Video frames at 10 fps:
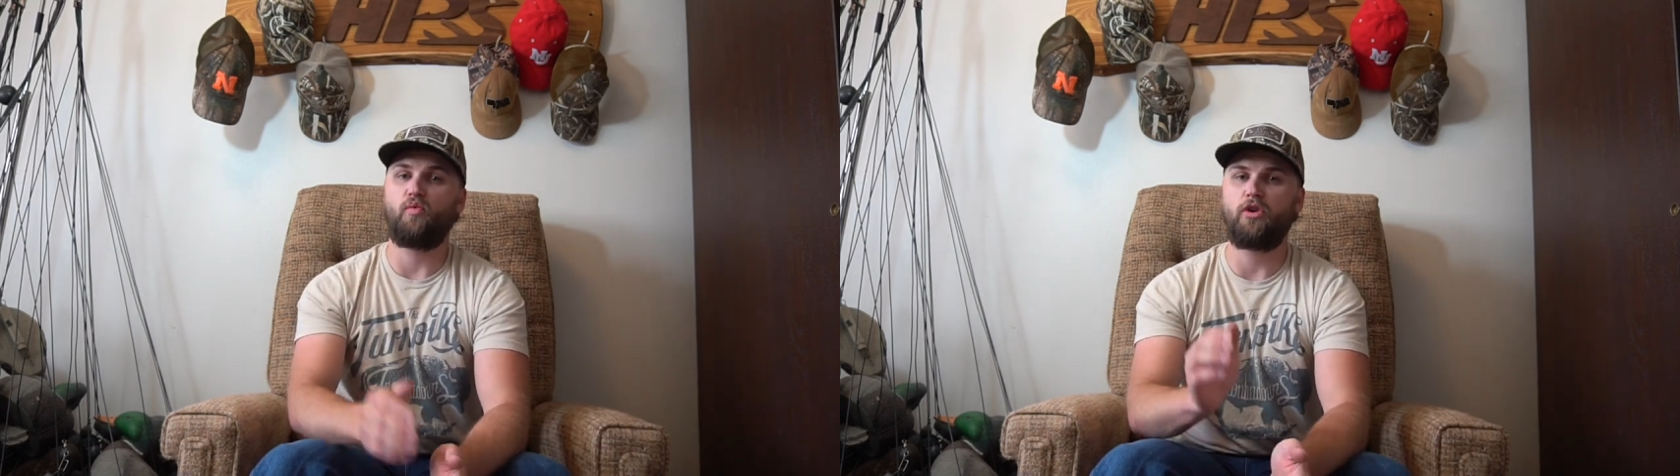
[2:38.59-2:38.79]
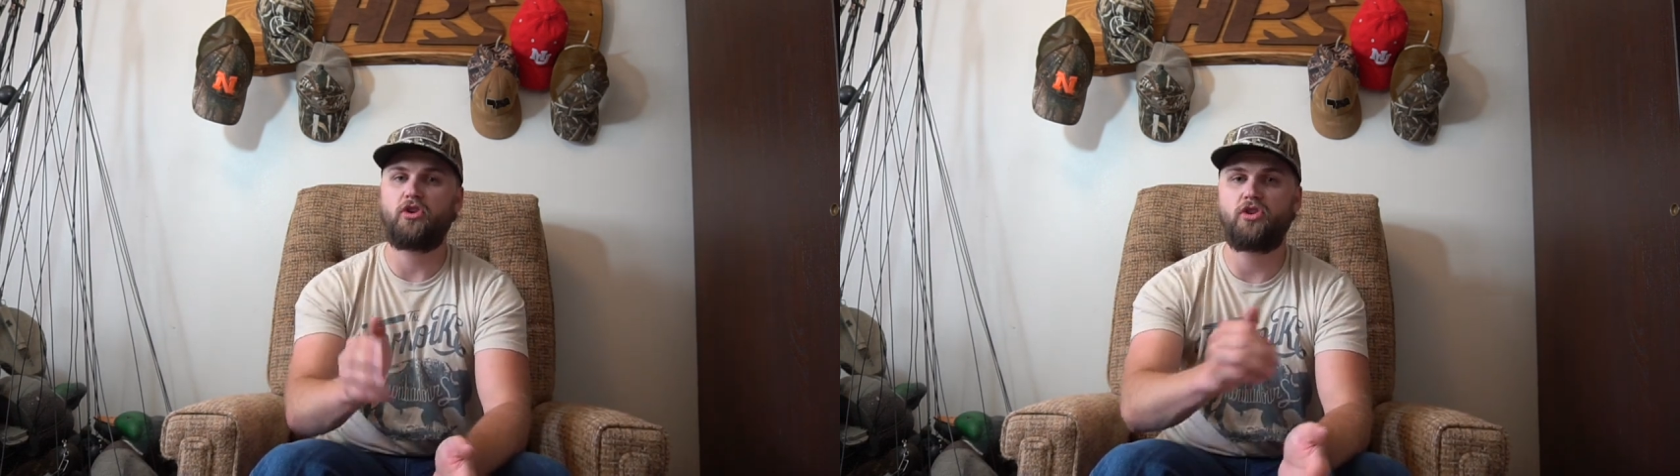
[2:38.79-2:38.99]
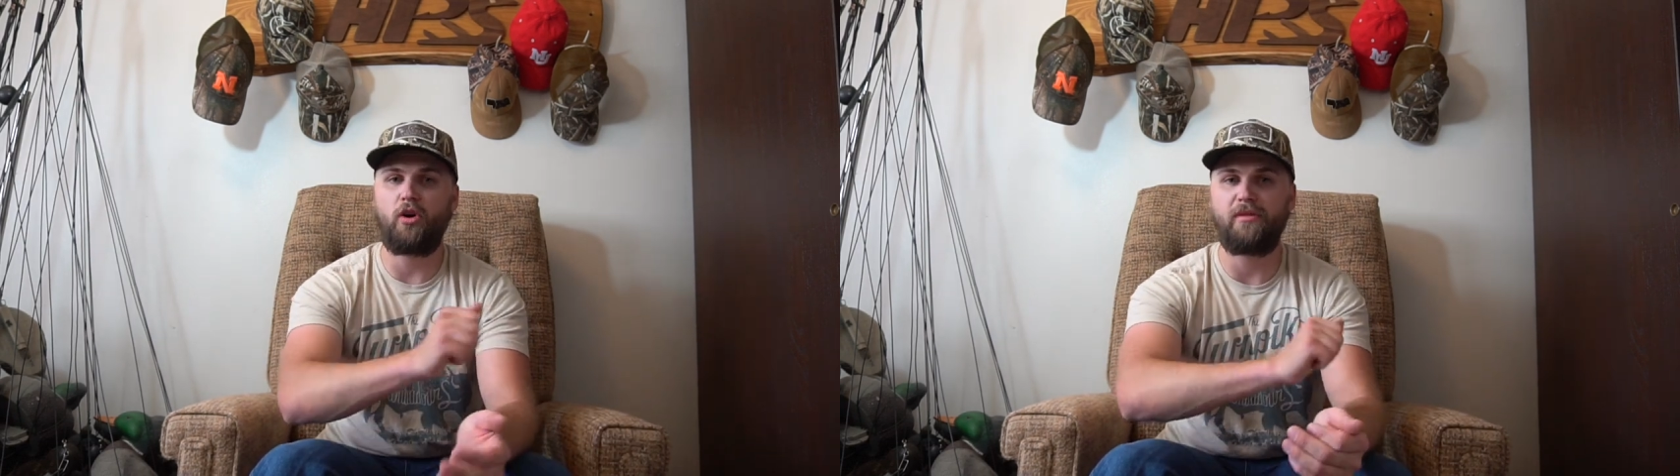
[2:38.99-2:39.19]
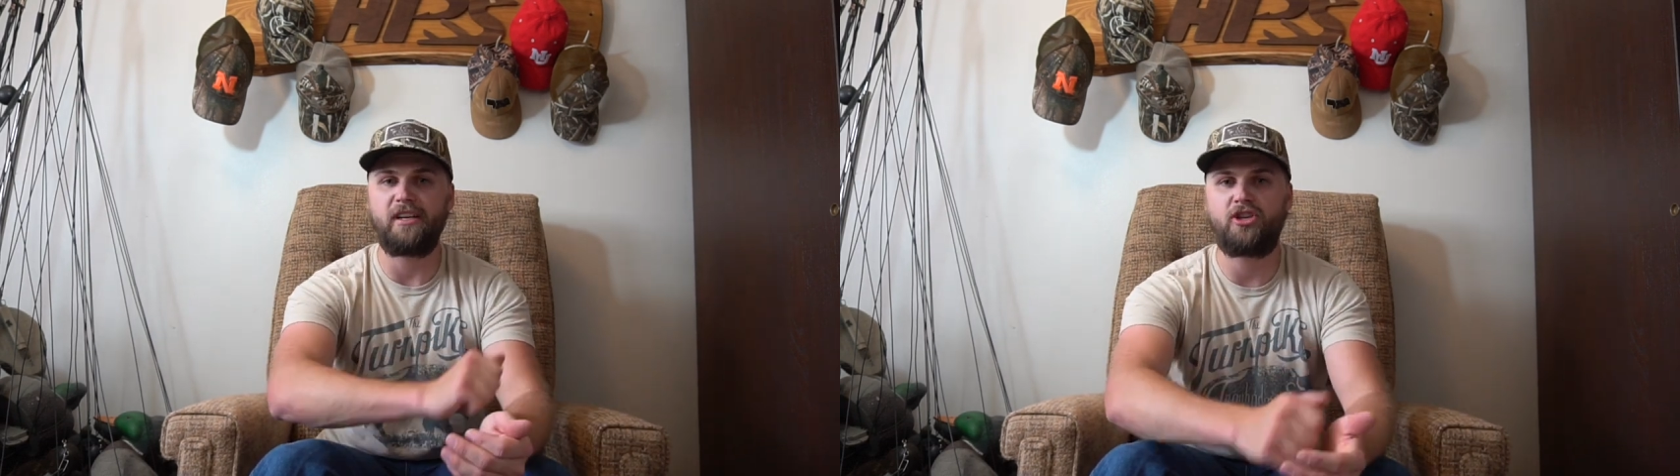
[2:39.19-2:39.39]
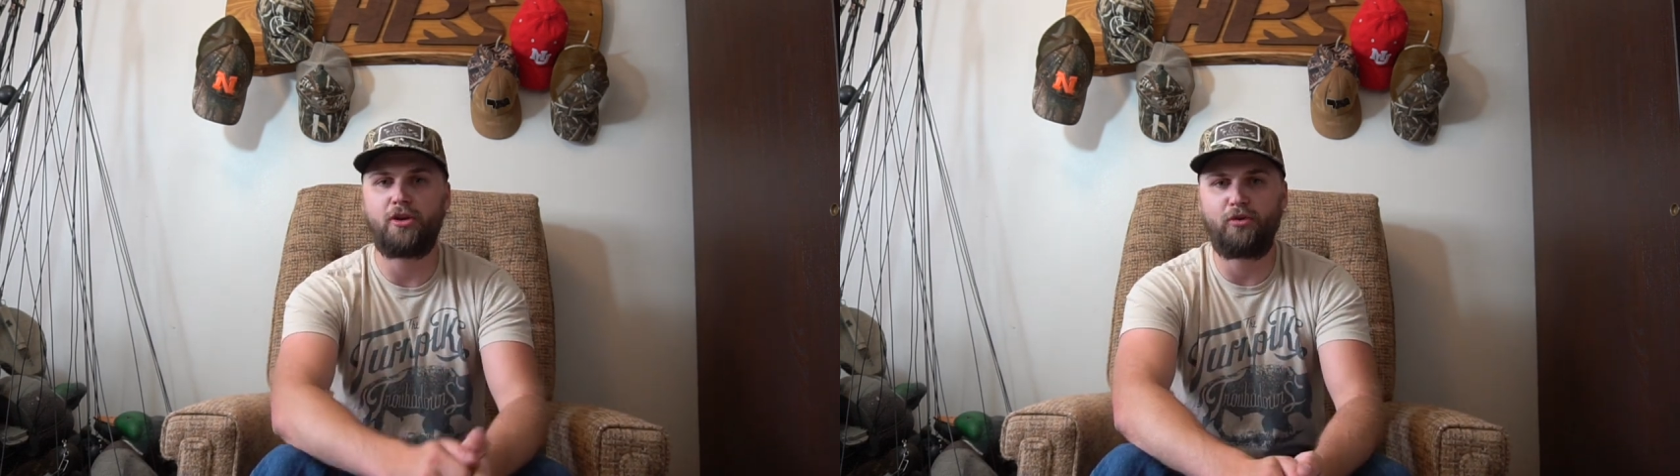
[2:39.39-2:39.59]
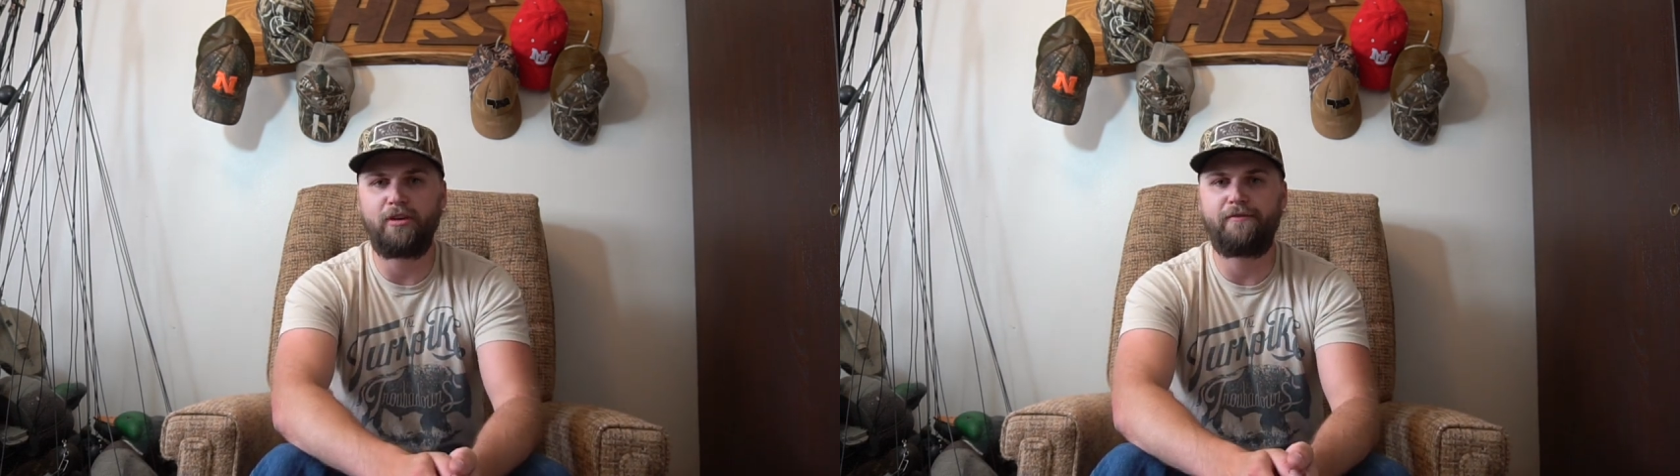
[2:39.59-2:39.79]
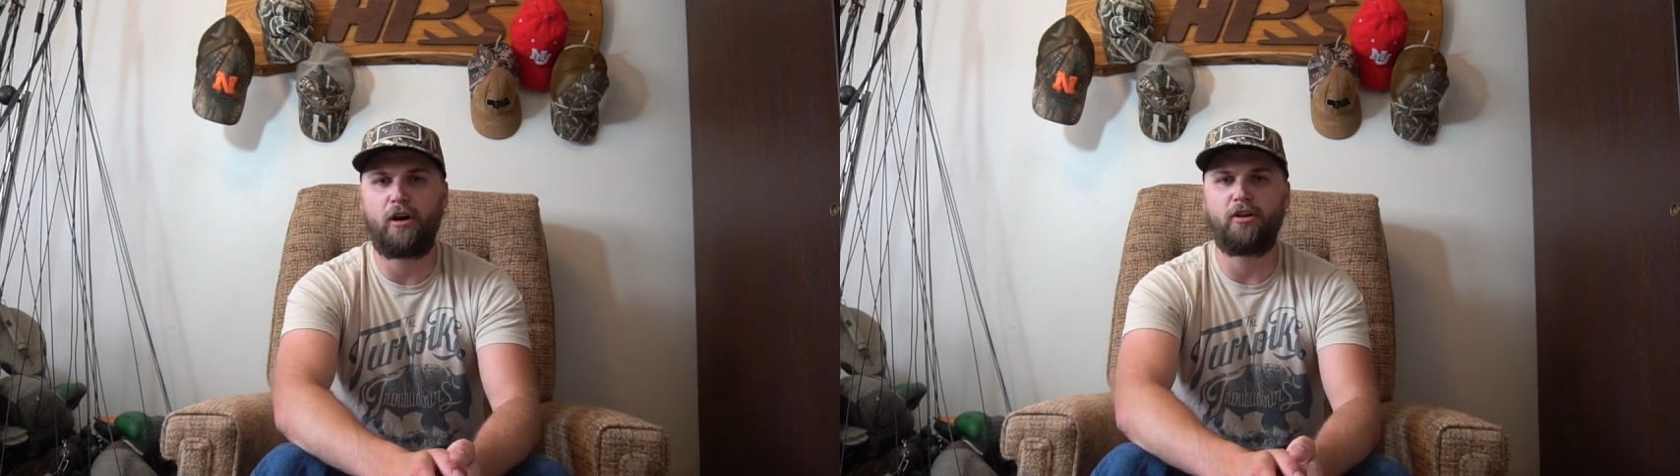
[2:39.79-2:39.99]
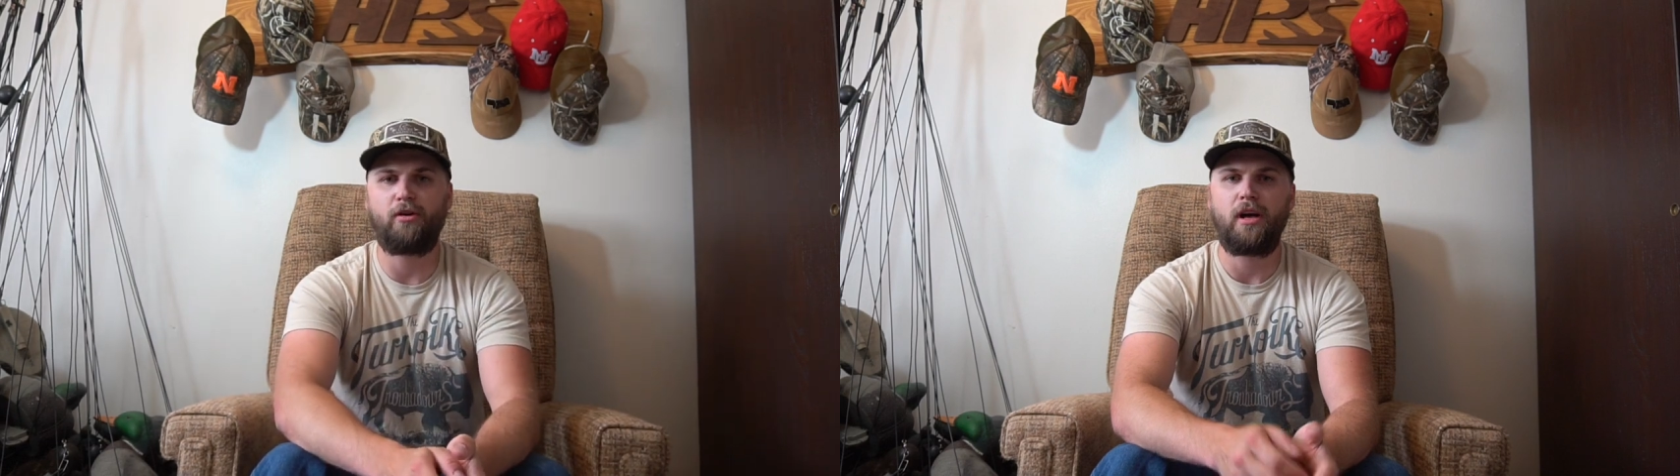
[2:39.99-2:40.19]
will show they generally
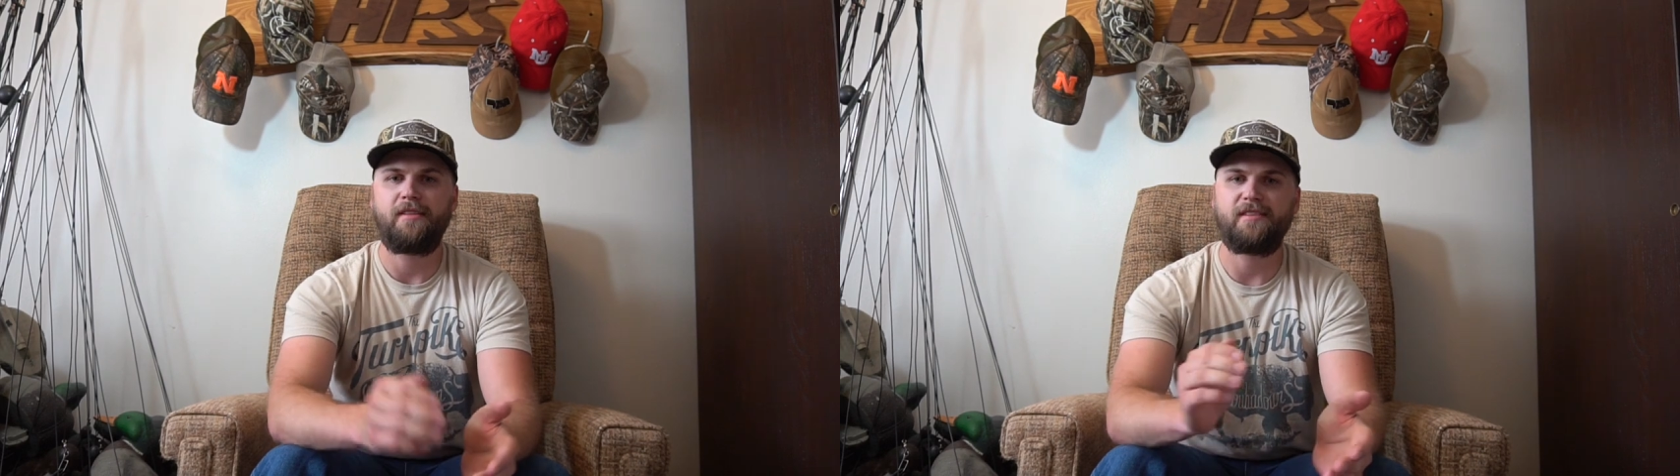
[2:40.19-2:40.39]
follow